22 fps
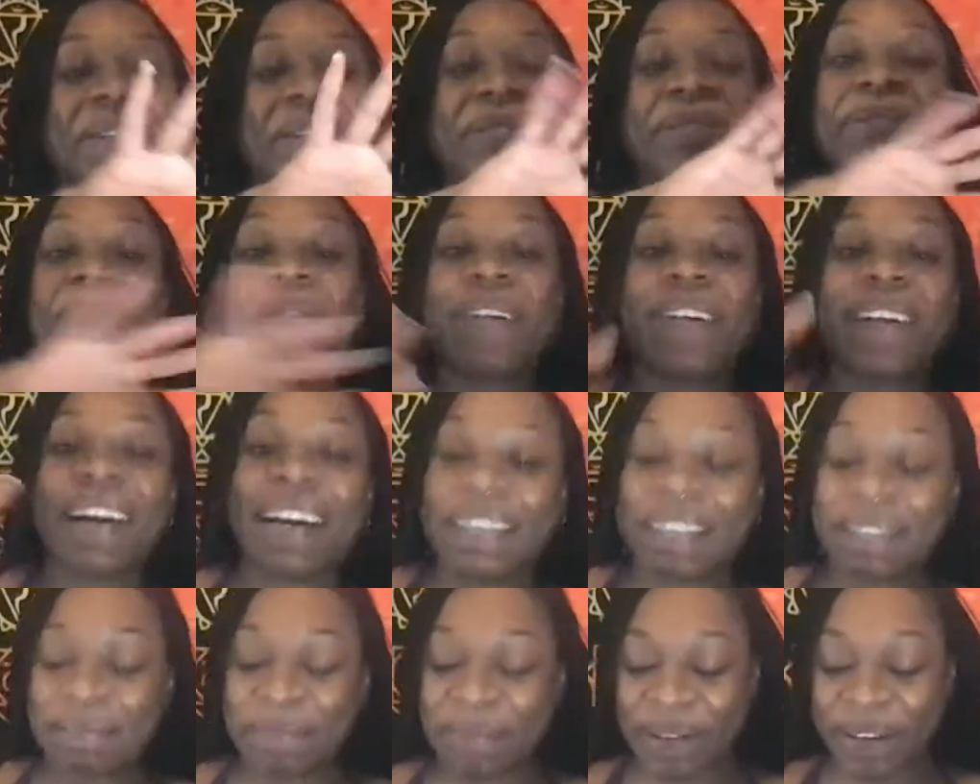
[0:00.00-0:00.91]
two across
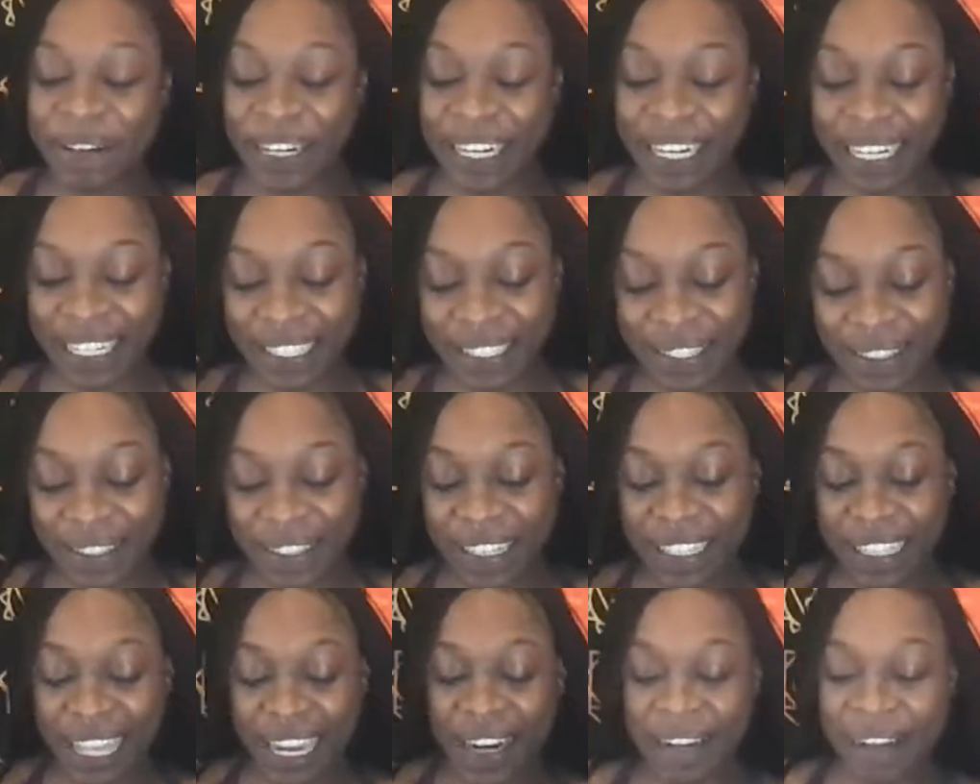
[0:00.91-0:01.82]
the board. So look
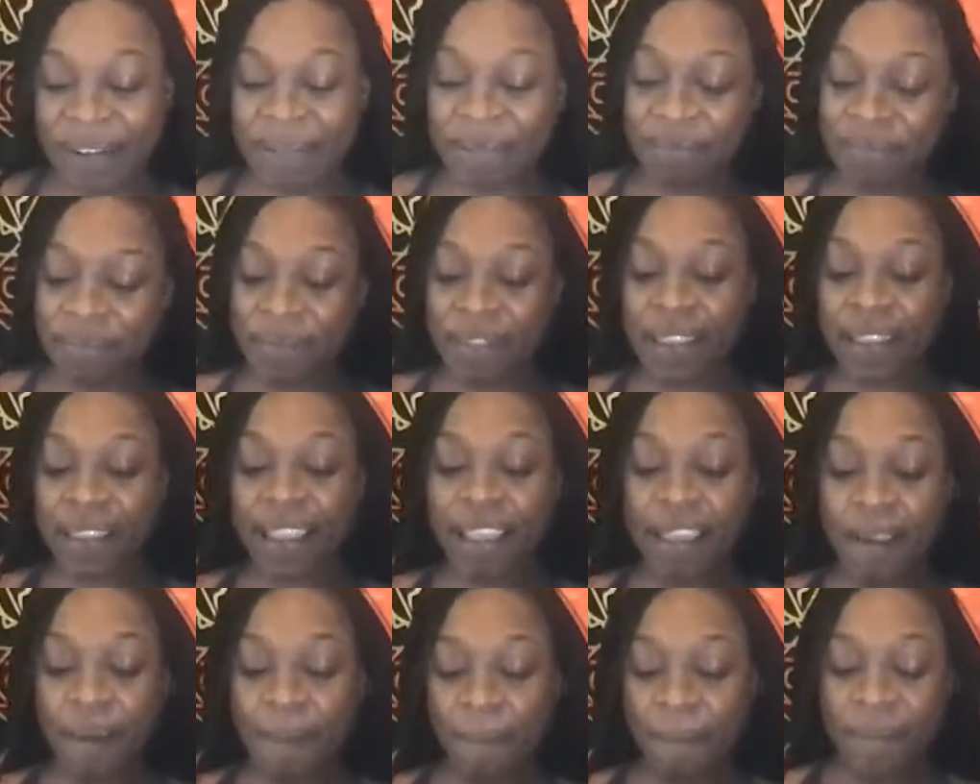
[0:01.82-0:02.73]
that up.
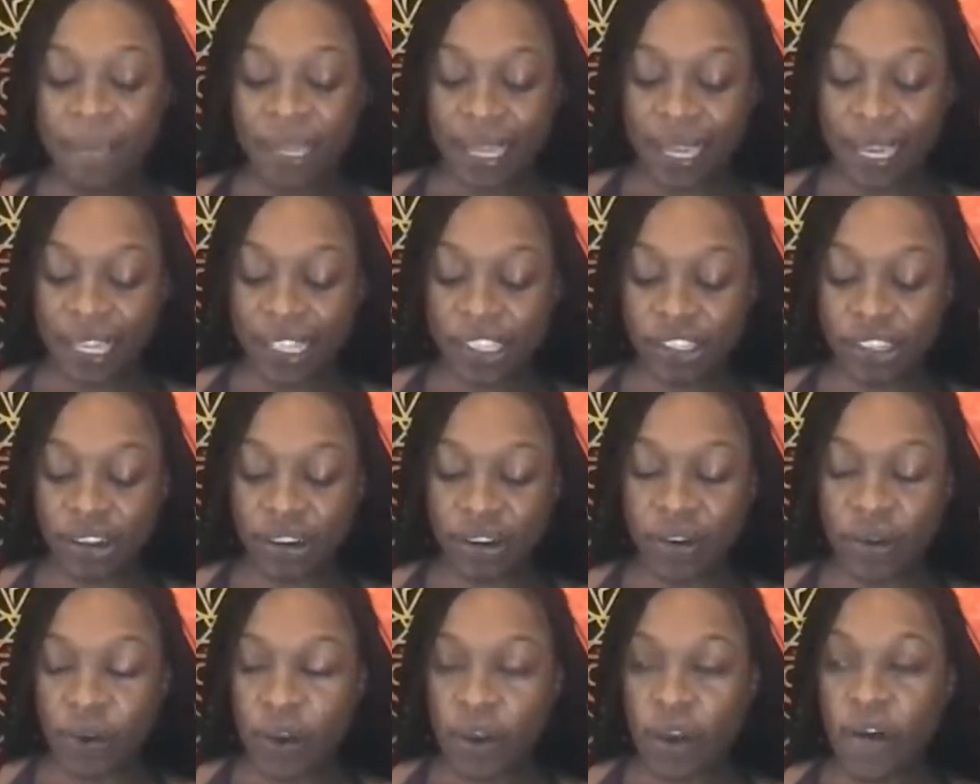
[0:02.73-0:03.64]
But yeah,
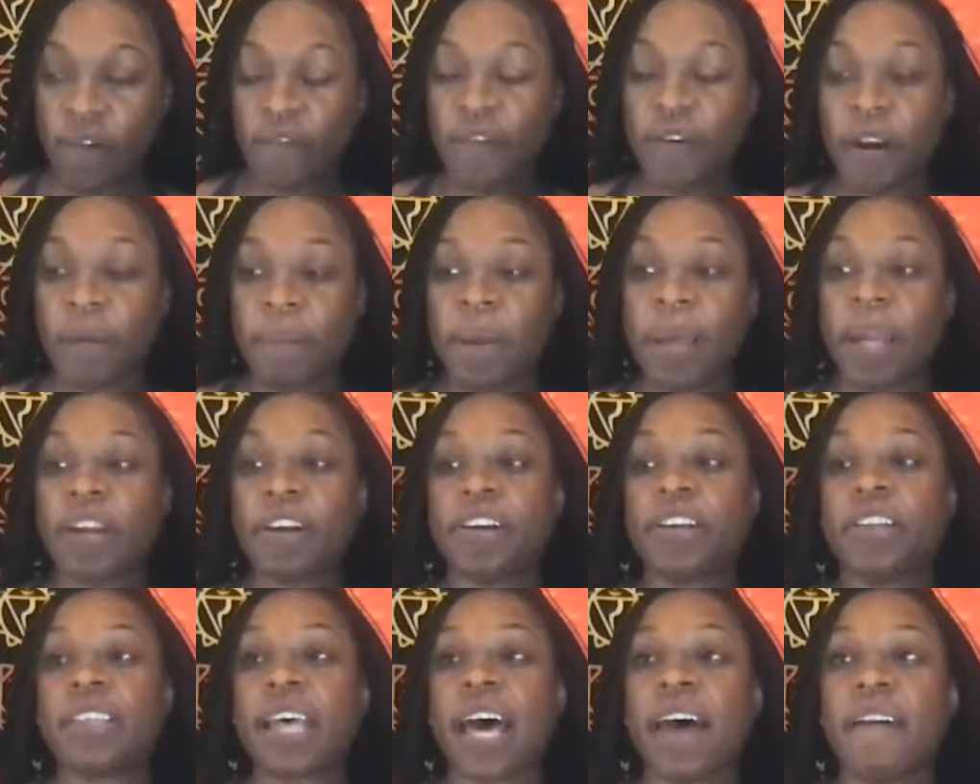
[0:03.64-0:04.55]
so Four of
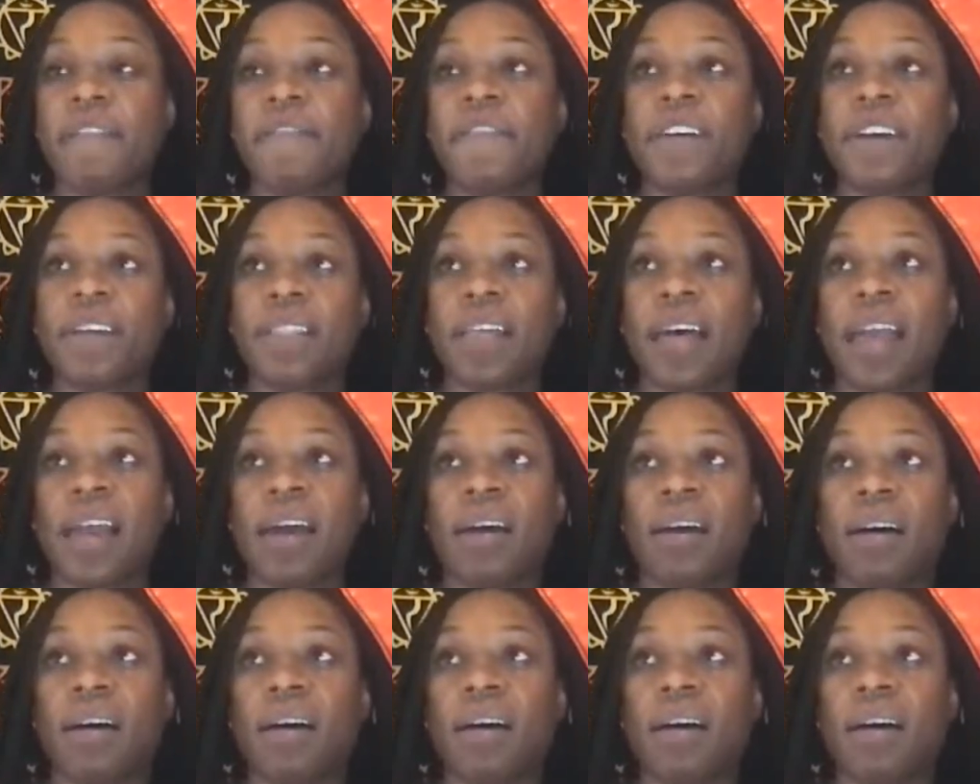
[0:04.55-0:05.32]
Pentacles, I feel like